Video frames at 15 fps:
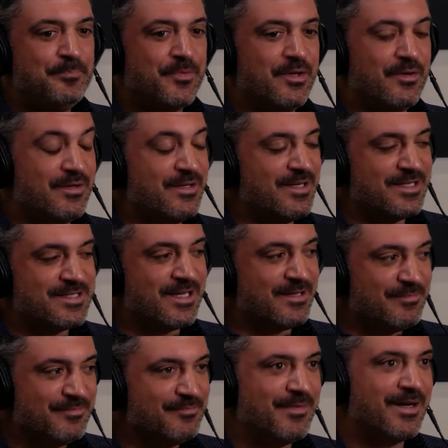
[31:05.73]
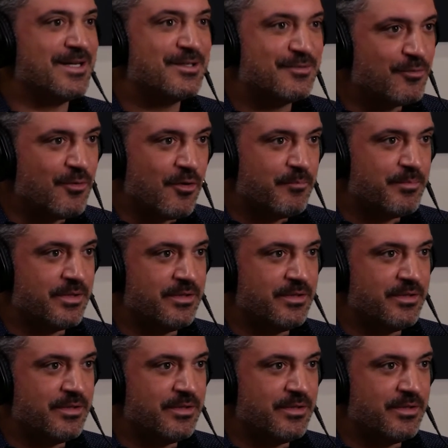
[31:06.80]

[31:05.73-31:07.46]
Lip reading: it's not my quote,